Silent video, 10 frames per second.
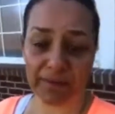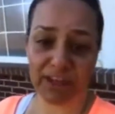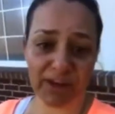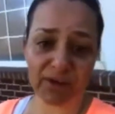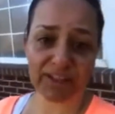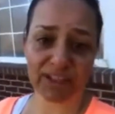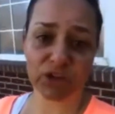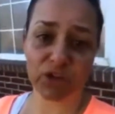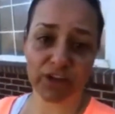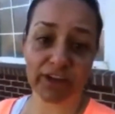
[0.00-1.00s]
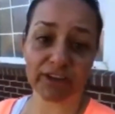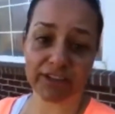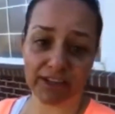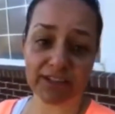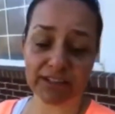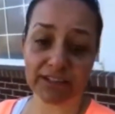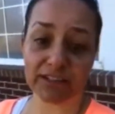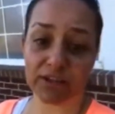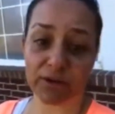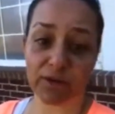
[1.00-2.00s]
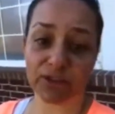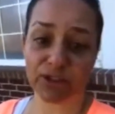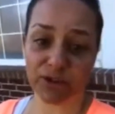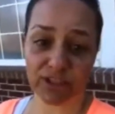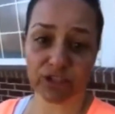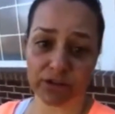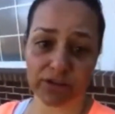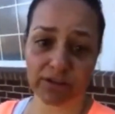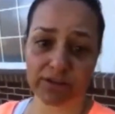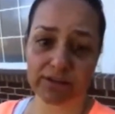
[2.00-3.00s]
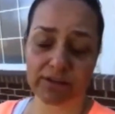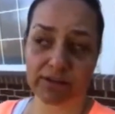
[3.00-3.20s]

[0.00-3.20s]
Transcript: But they don't listen to lawyers. They listen to judicial